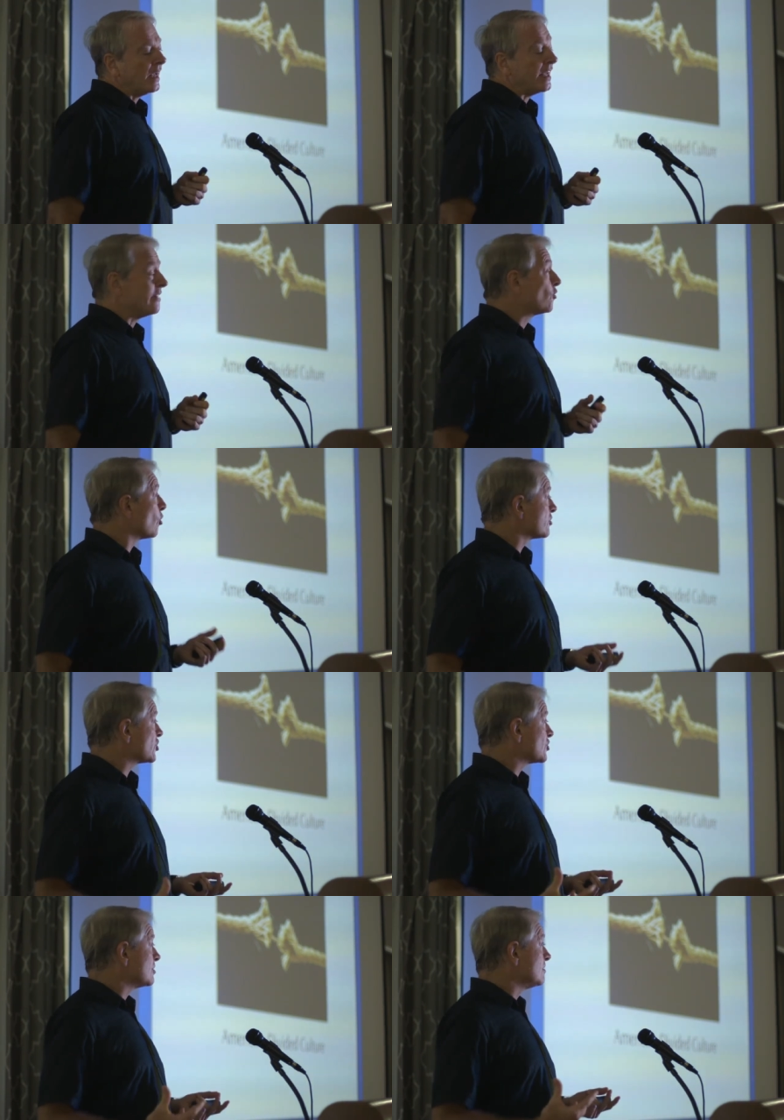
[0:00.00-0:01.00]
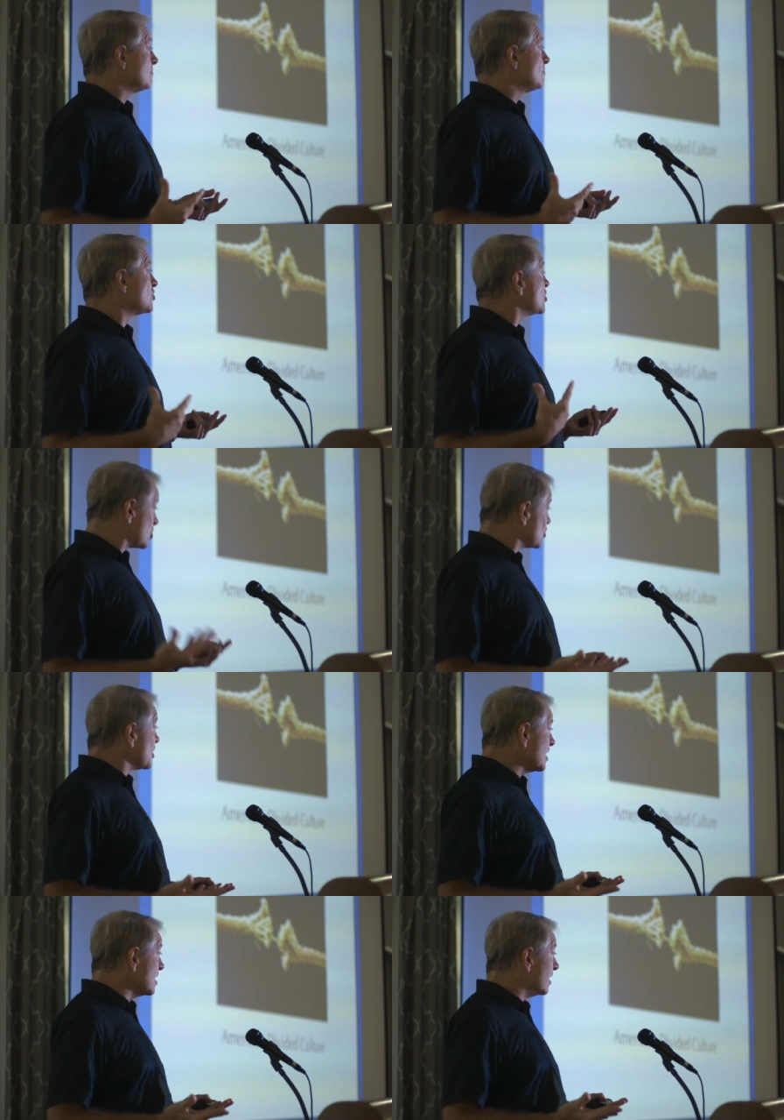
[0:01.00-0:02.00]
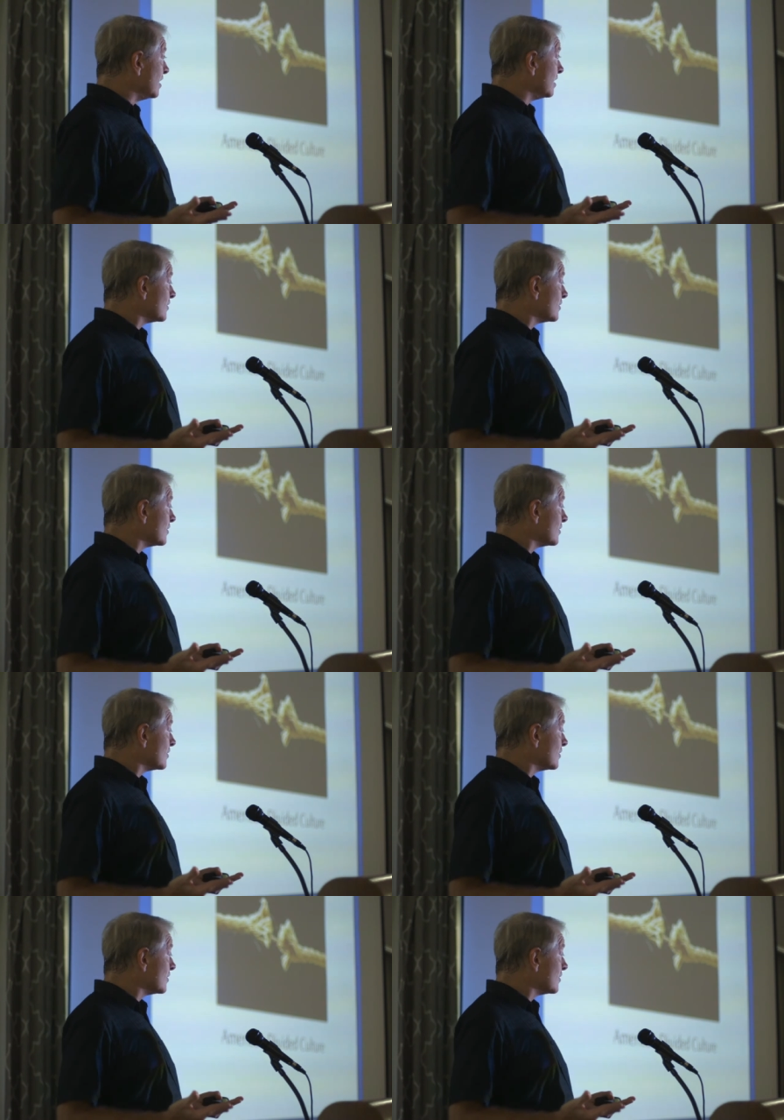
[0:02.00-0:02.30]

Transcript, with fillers: And of course, since the, uh,